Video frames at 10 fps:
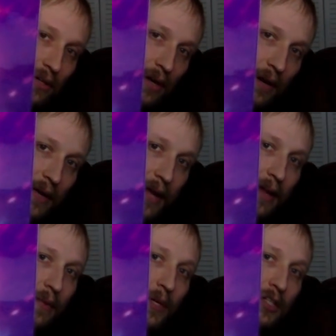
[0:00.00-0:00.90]
or, uh, not
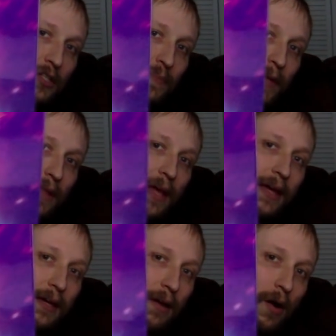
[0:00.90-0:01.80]
animations, but
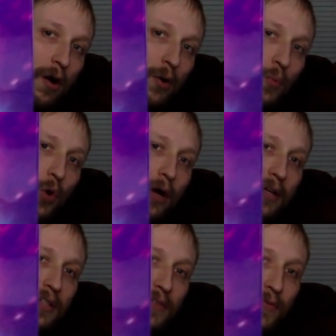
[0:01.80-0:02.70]
like
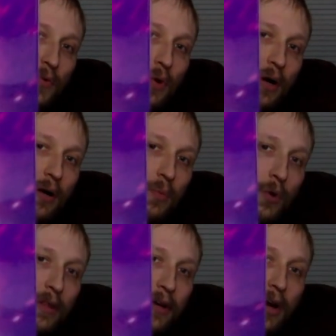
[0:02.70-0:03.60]
artworks for
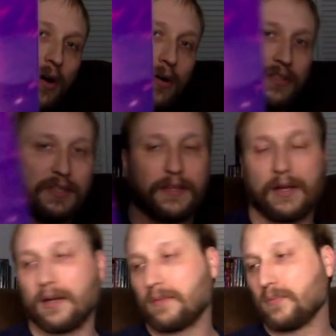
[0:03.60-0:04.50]
one of the cards in
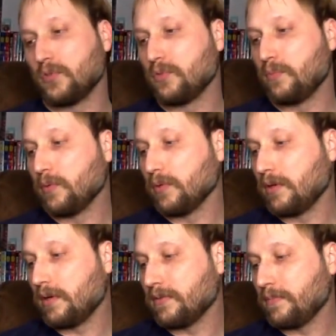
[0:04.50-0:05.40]
there, which would be really
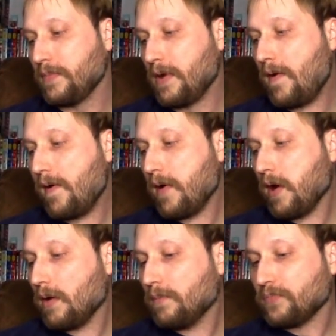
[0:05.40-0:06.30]
awesome.
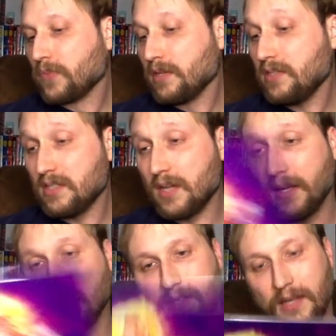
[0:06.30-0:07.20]
This is
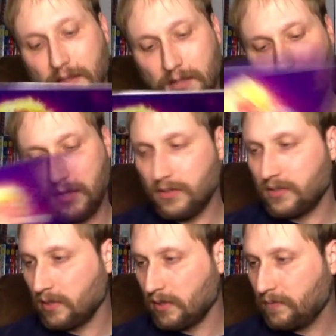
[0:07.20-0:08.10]
nice. Anthony
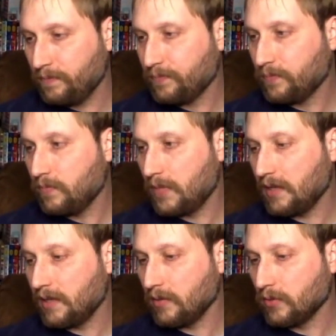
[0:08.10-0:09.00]
Goodsell.
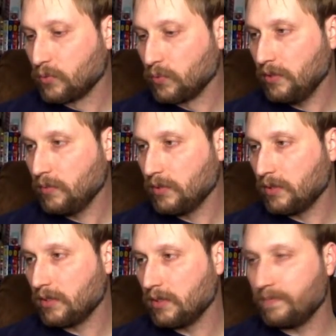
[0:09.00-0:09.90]
Man, that looks really, really
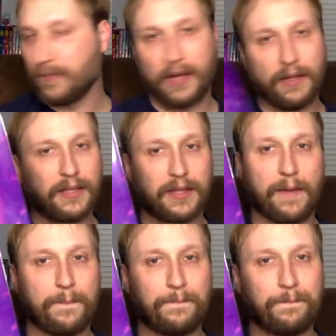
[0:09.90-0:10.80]
good. I like that.